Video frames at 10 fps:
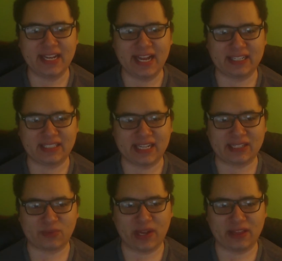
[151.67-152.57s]
It just
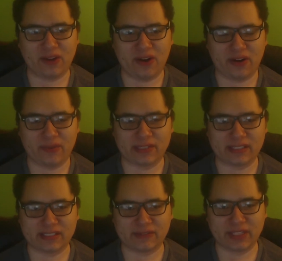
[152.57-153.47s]
takes way longer, which
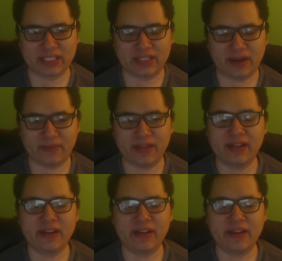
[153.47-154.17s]
is really dumb